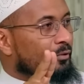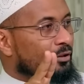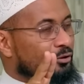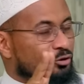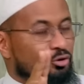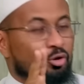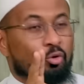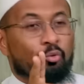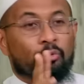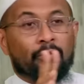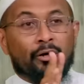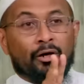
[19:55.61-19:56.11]

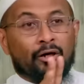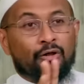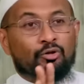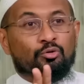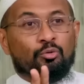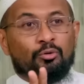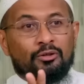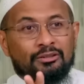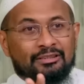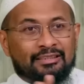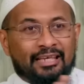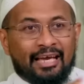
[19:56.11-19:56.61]
So we are
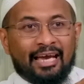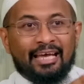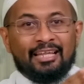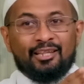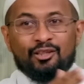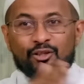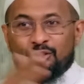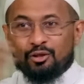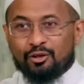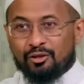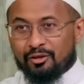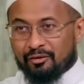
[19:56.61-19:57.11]
towards the
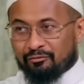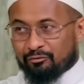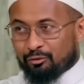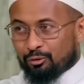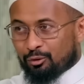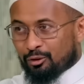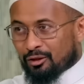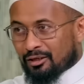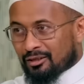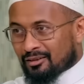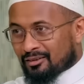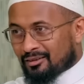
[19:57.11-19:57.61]
end. If you
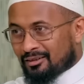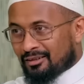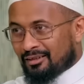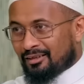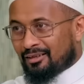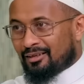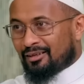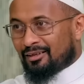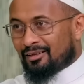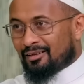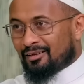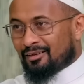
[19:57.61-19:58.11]
look at the
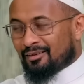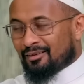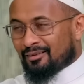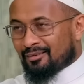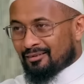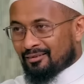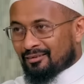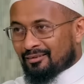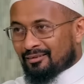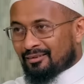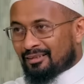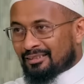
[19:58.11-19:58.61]

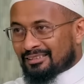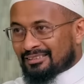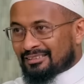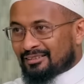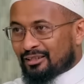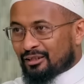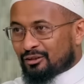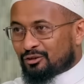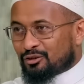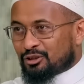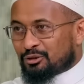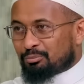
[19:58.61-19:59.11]

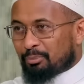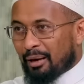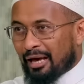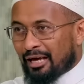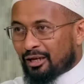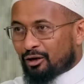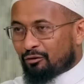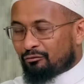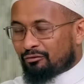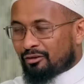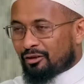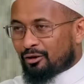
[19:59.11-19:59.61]

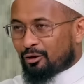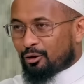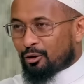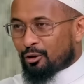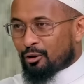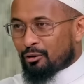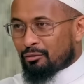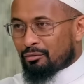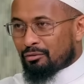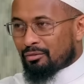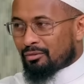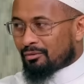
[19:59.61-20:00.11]
span of the
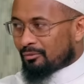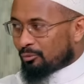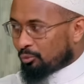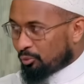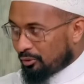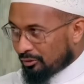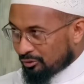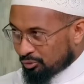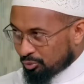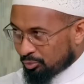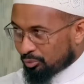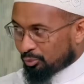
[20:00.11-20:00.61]
earth,
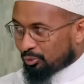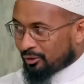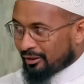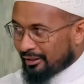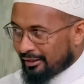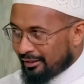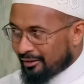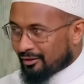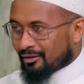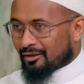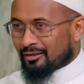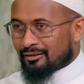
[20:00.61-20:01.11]
we're
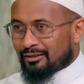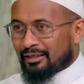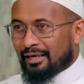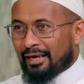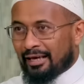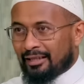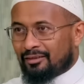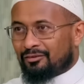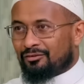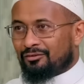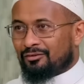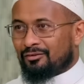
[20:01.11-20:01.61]
here at the
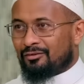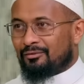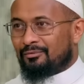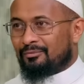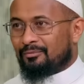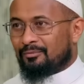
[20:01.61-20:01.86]
end.